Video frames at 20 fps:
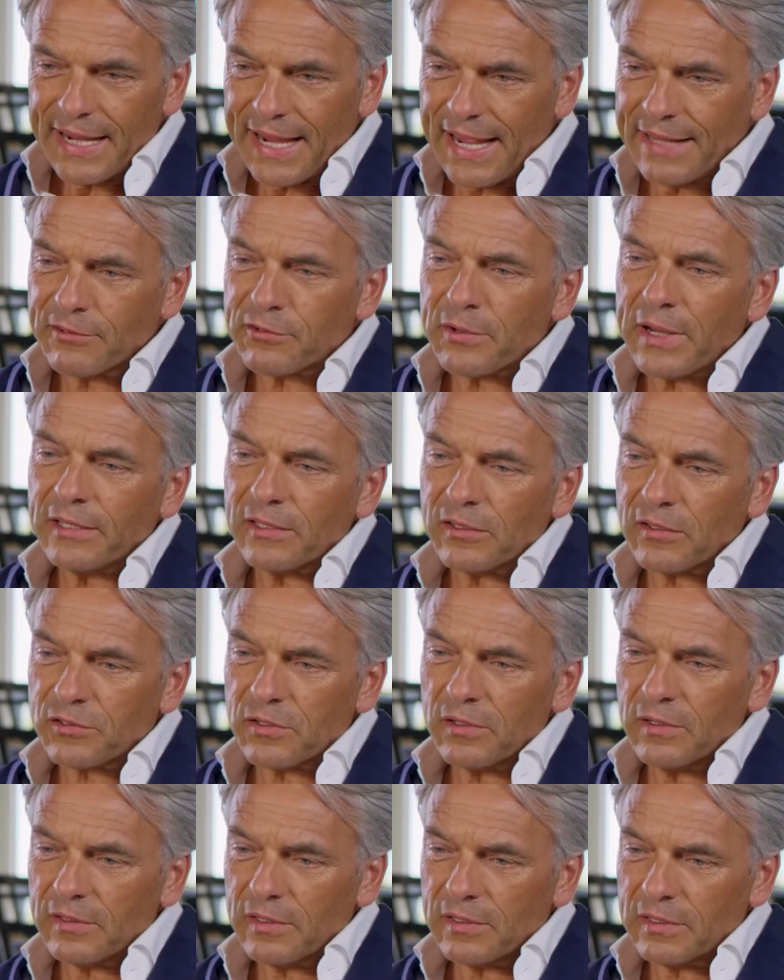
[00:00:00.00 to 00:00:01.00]
and
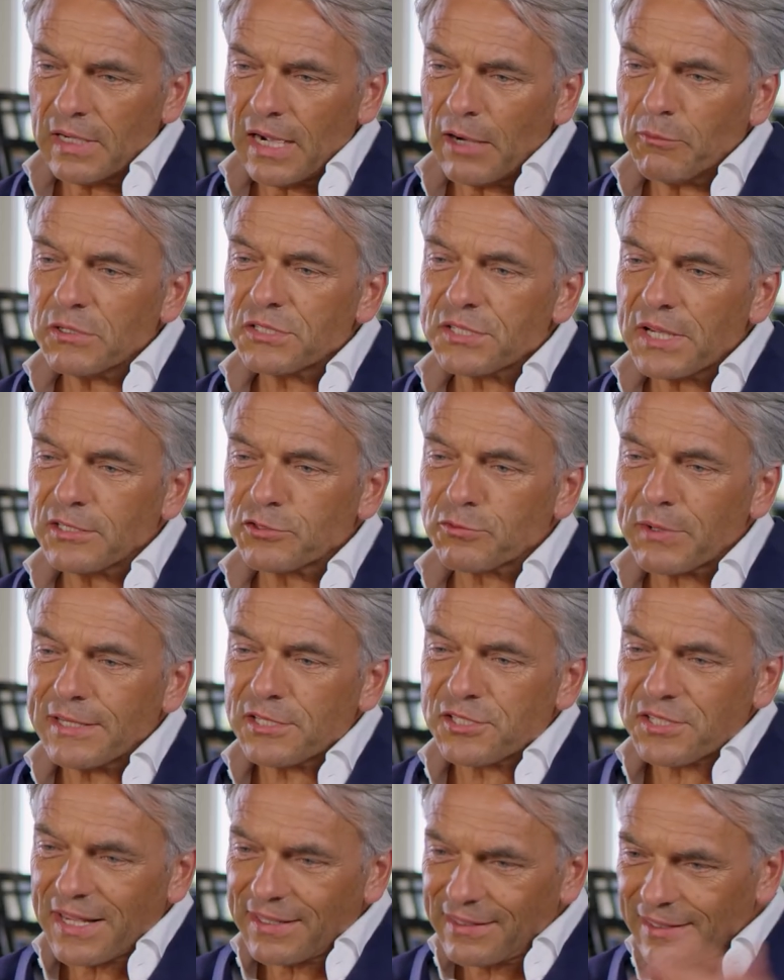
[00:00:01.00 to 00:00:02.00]
I would say
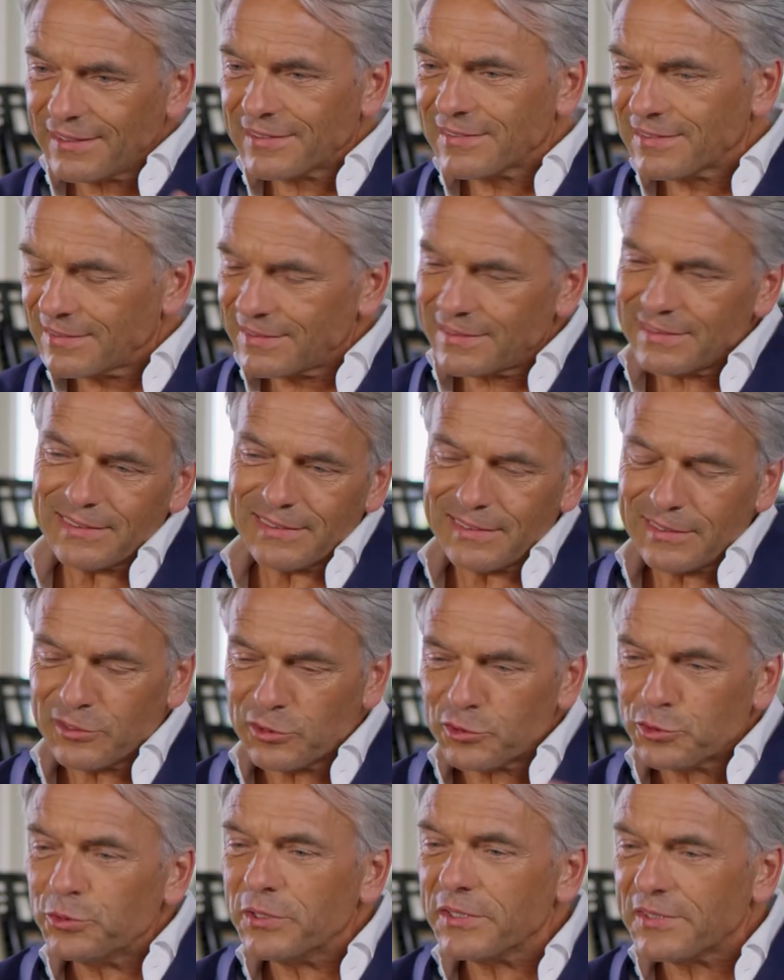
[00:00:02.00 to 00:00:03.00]
transcended
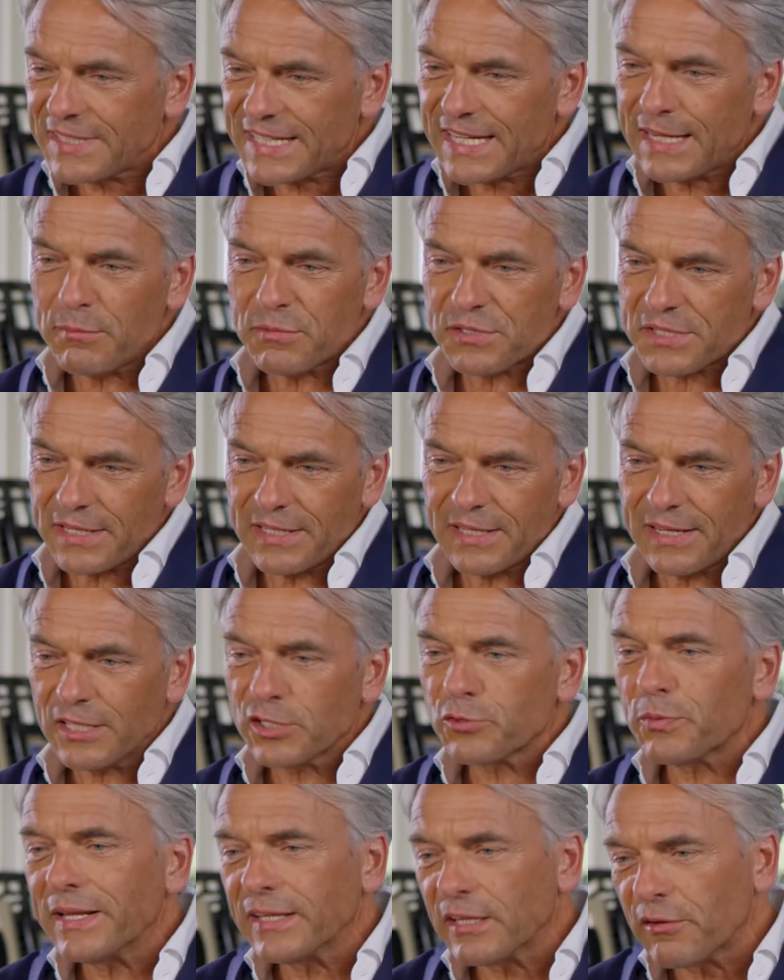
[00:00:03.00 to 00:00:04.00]
to the teams in
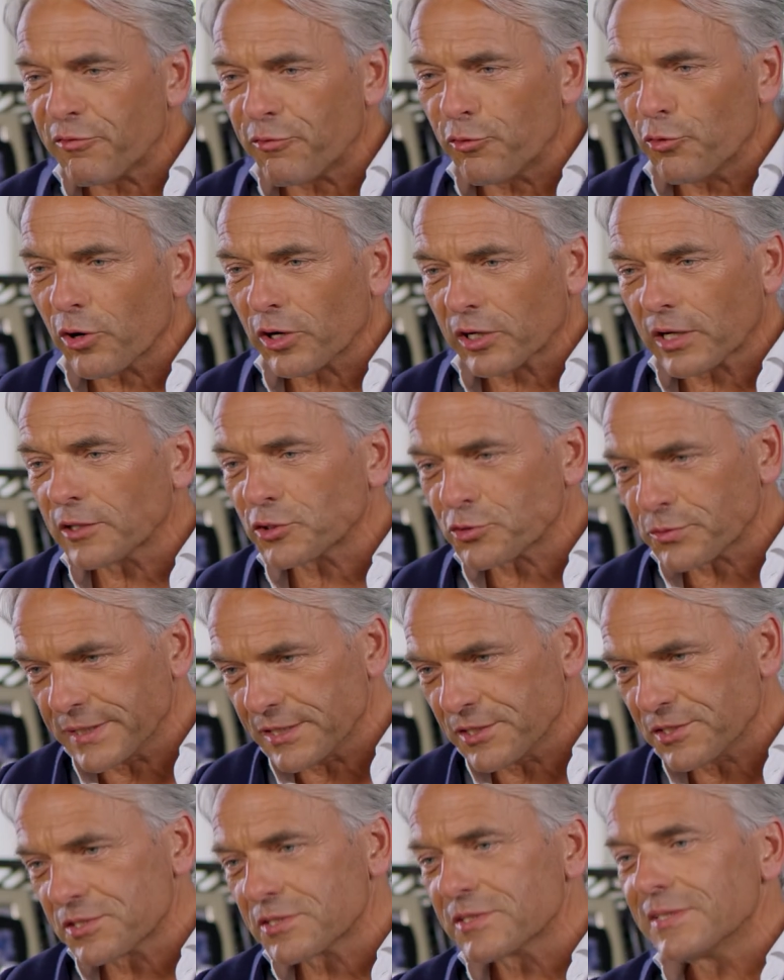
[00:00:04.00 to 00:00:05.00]
24
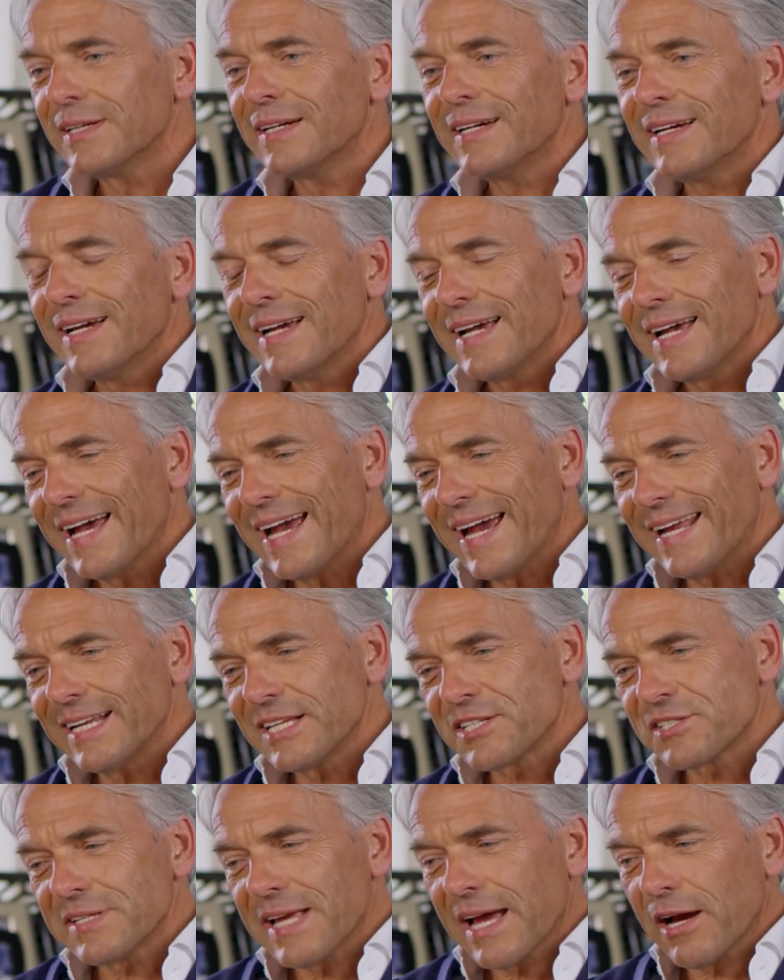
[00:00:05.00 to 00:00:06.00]
countries. And
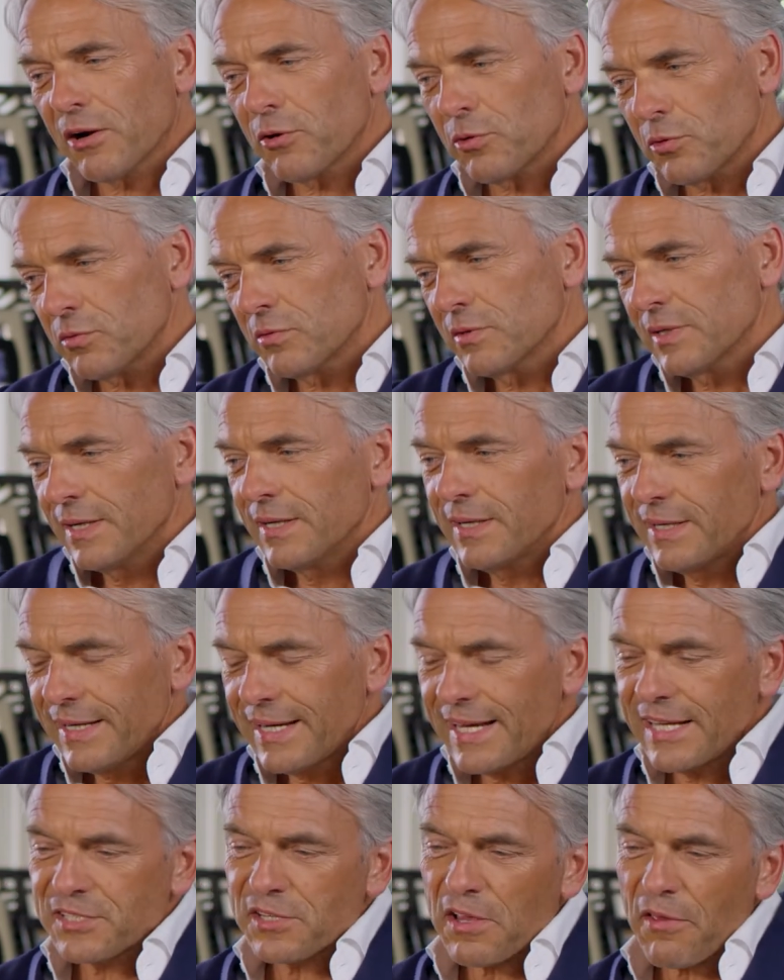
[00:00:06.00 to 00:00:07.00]
it's
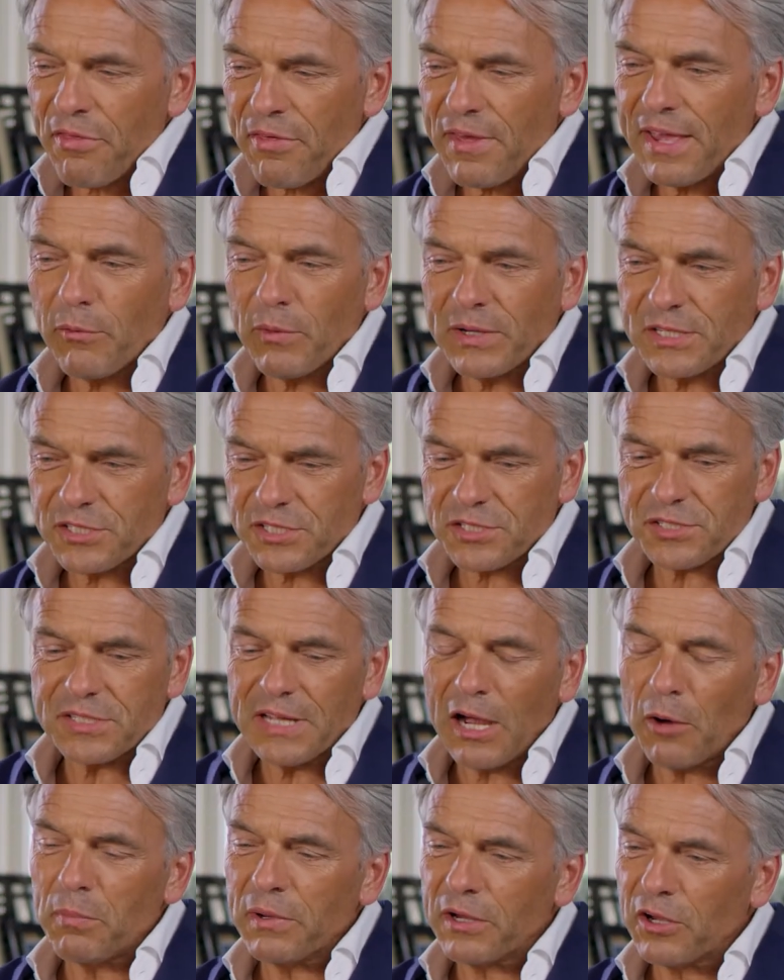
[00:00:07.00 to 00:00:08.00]
a thing which is
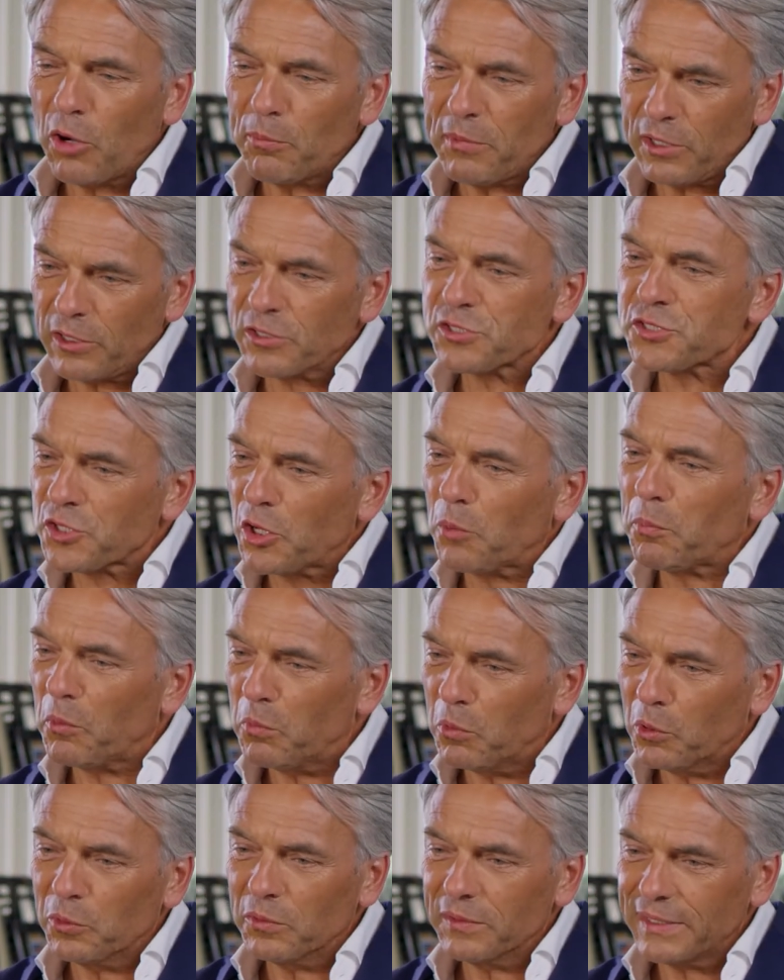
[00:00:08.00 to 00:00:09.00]
now becoming
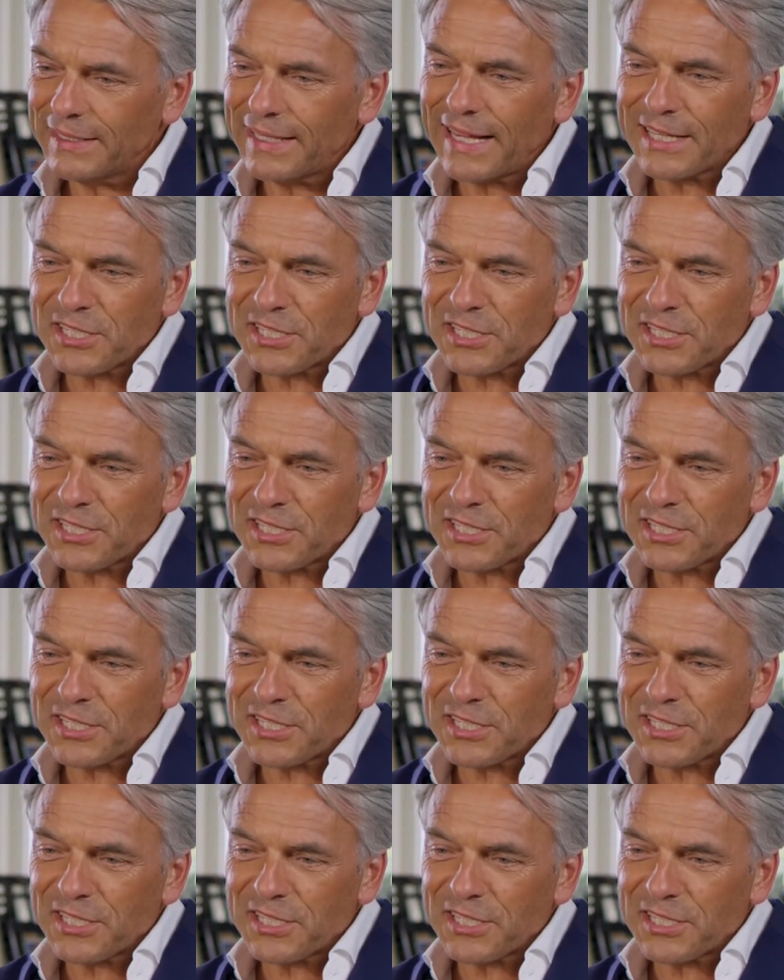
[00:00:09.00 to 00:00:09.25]
unstoppable. And